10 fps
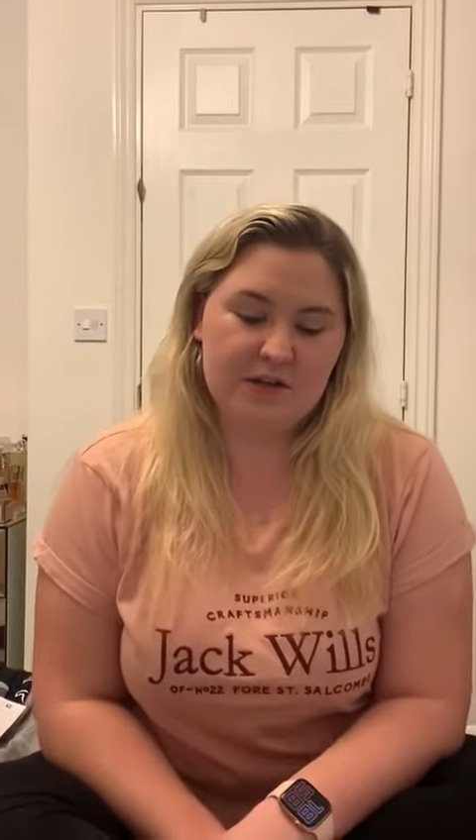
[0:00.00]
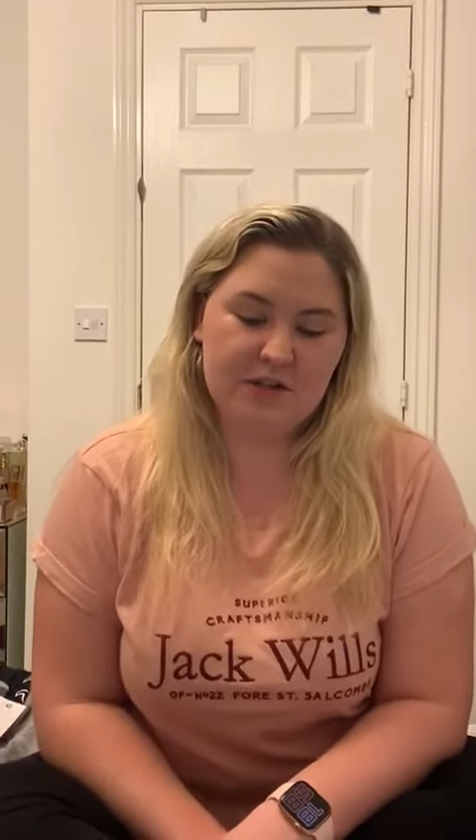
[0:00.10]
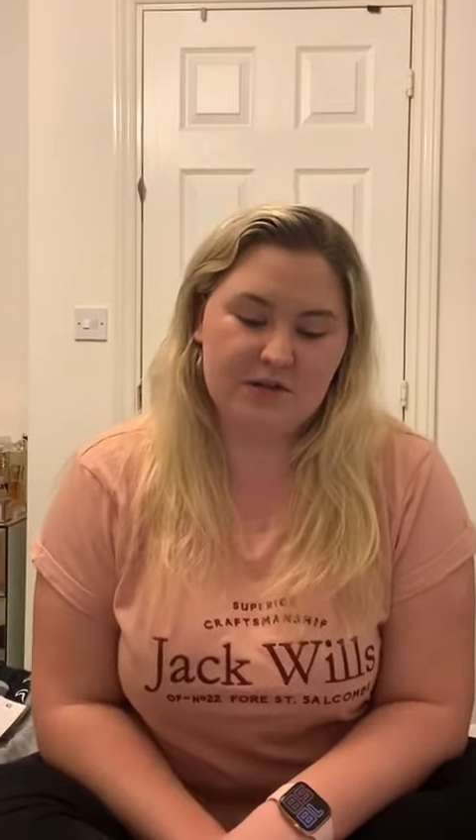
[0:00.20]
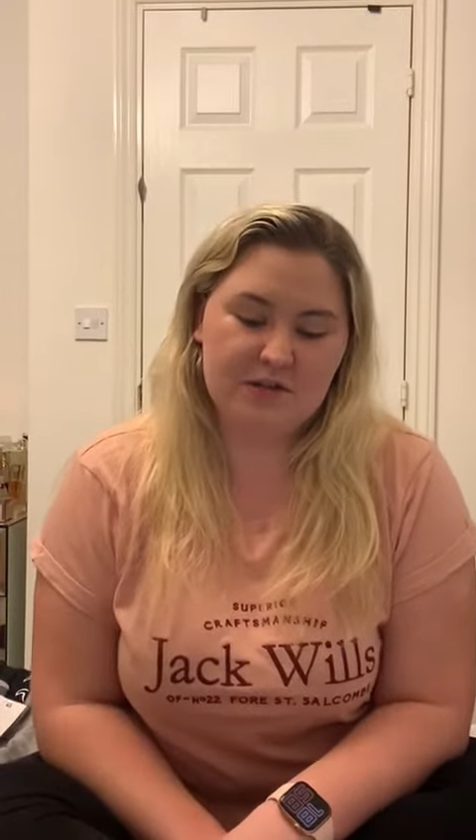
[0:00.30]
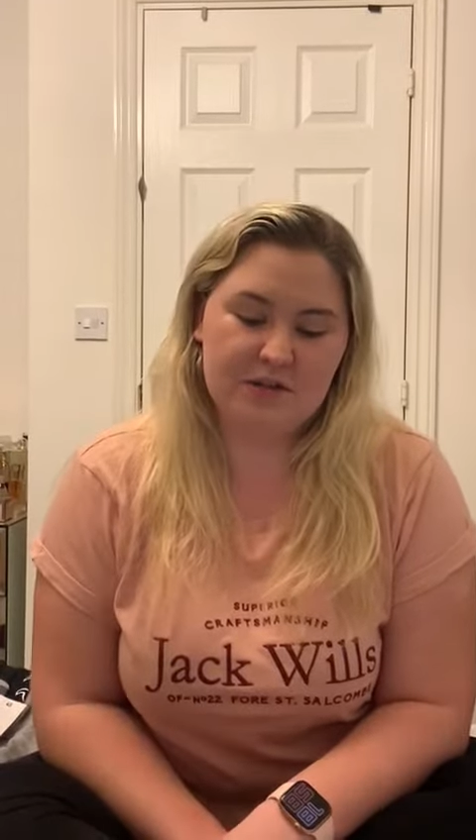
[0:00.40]

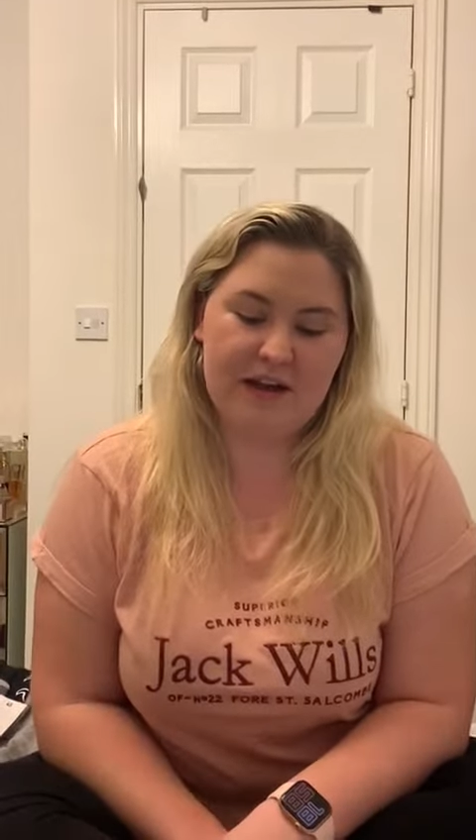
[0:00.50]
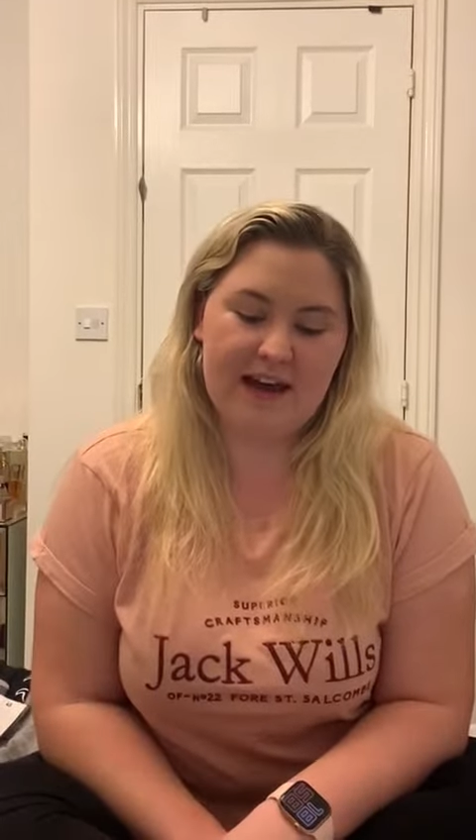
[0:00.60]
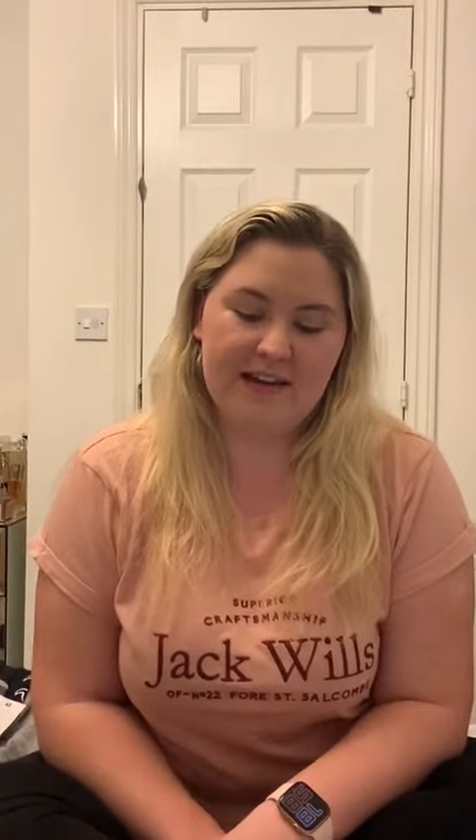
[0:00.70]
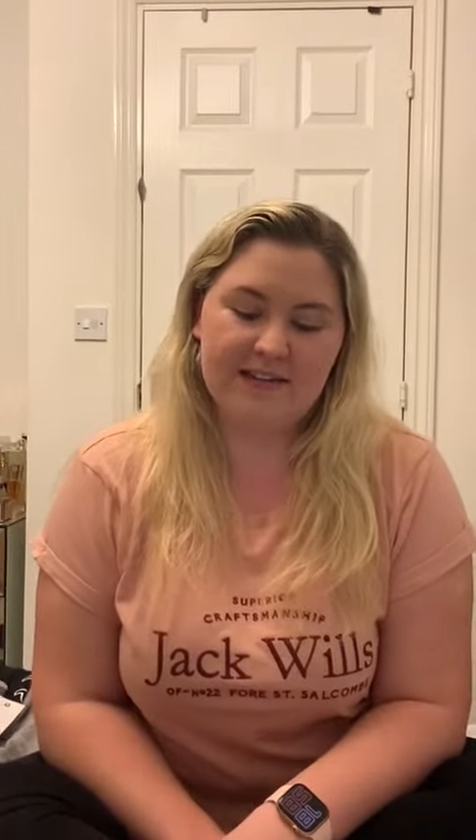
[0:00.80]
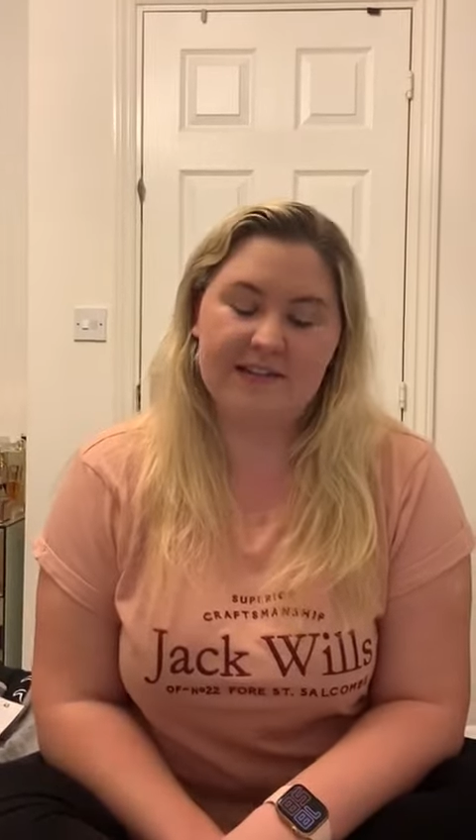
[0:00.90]

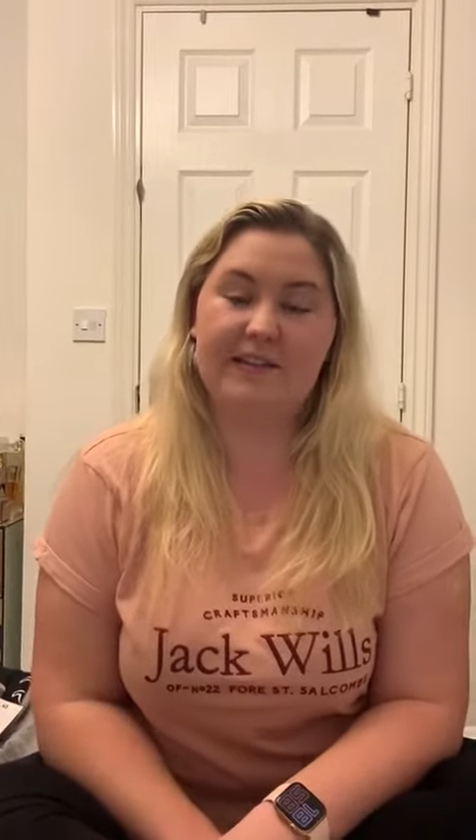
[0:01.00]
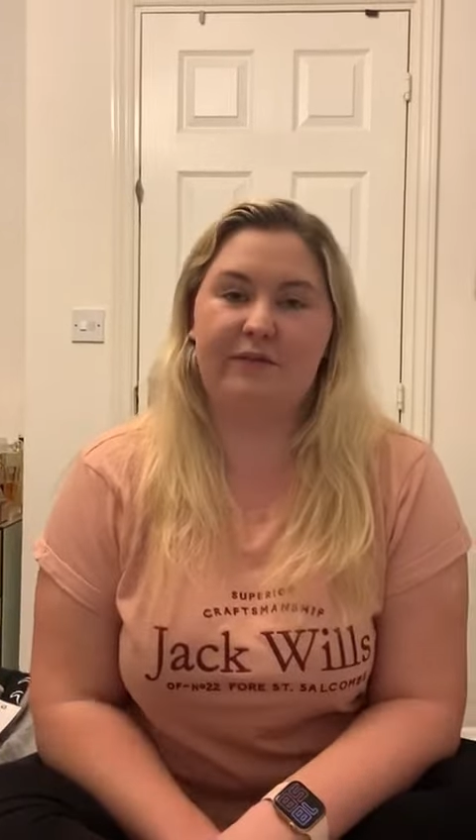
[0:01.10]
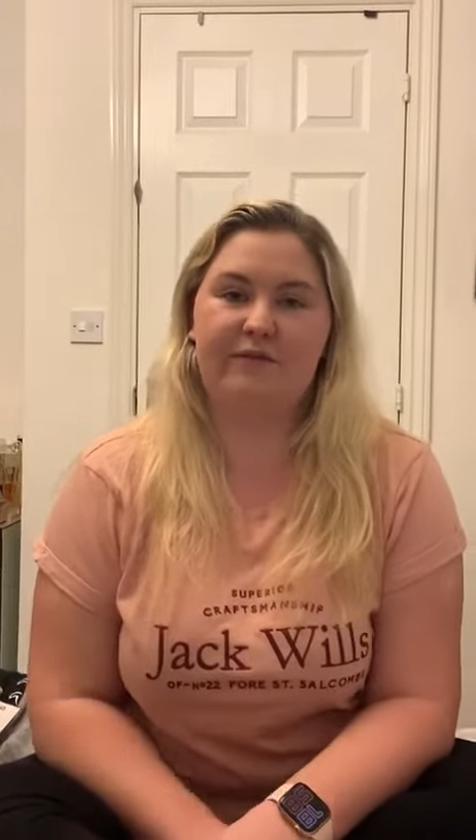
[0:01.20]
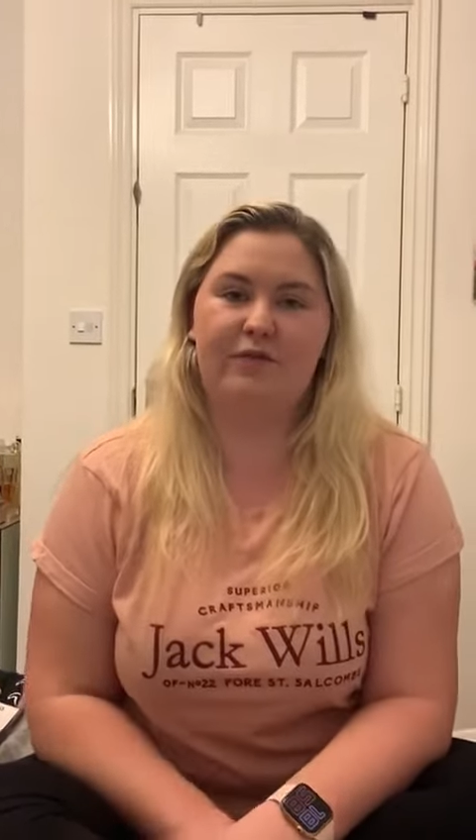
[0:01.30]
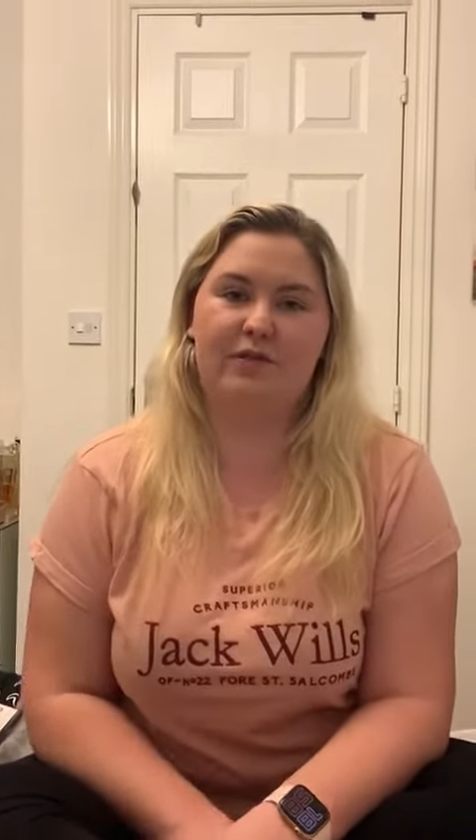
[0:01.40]
228
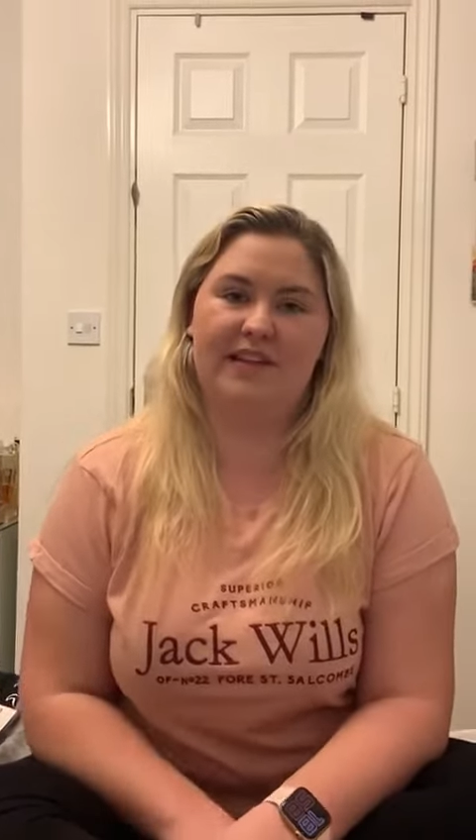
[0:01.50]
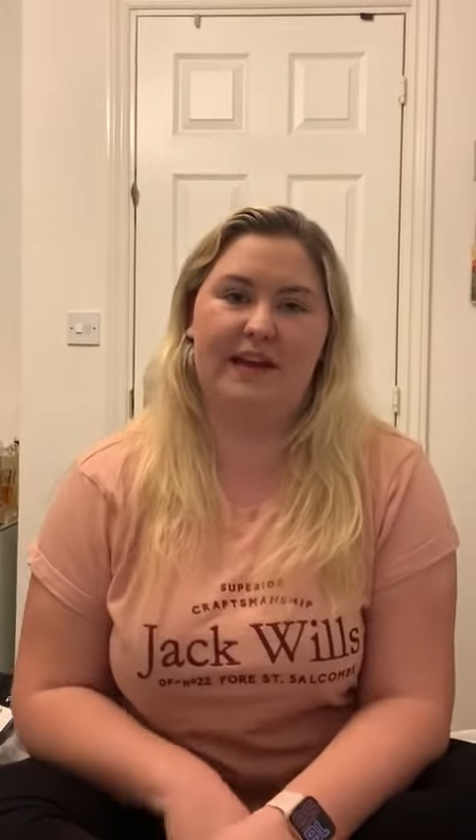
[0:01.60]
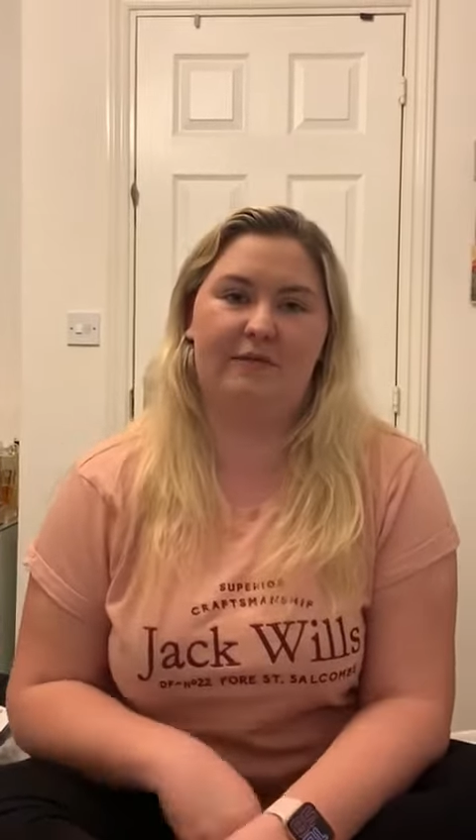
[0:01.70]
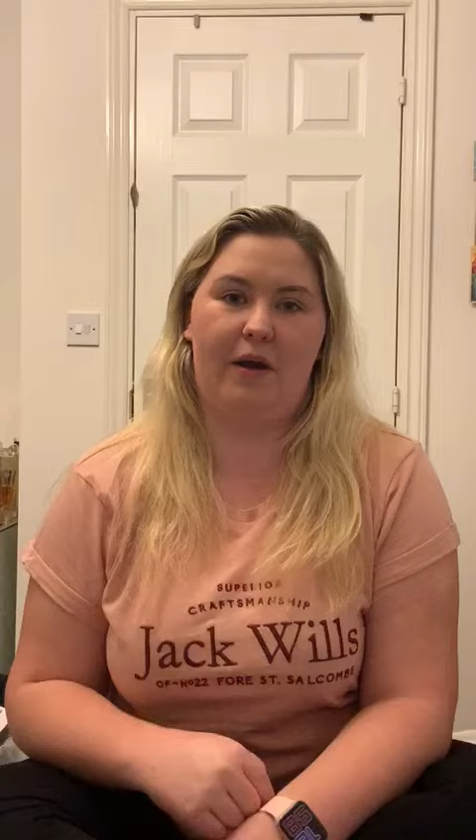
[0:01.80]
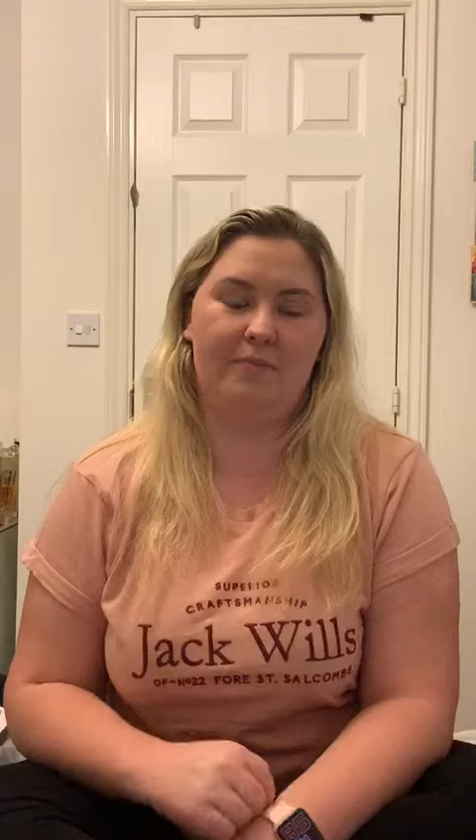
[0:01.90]

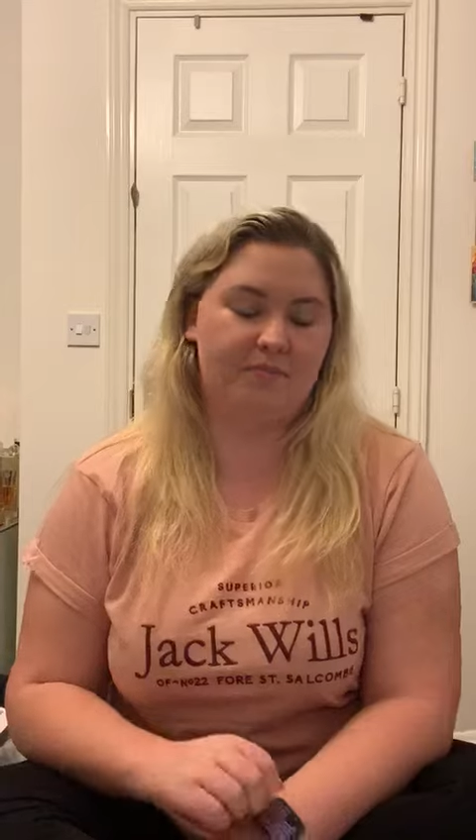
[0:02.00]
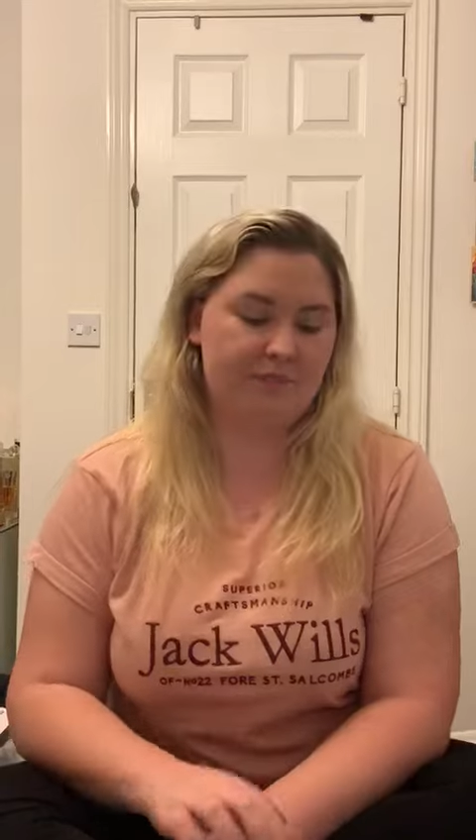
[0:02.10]
740.